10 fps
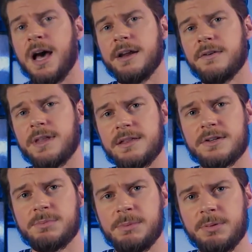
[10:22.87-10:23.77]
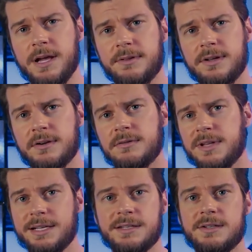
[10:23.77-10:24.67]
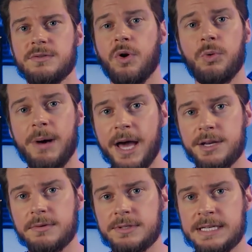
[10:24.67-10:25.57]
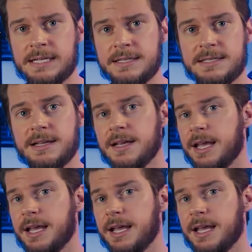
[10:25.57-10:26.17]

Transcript: I know that there's people out there who like to do whole body routines,